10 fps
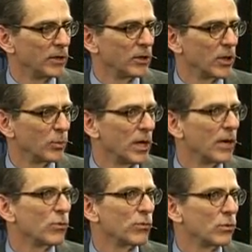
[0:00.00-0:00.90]
And we
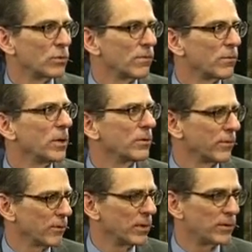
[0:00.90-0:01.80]
have over
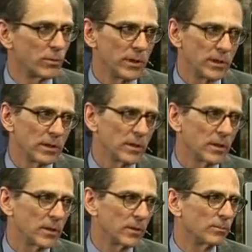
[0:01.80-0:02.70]
333
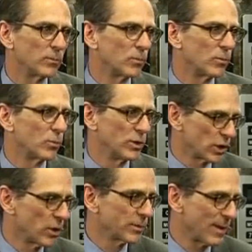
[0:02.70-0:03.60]

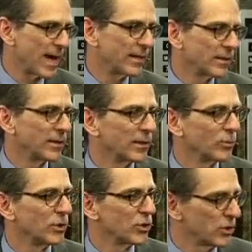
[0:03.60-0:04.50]
results back,
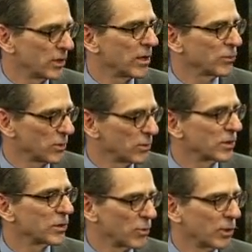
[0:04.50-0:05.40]
and we just announced
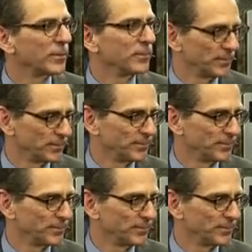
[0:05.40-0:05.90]
those this morning.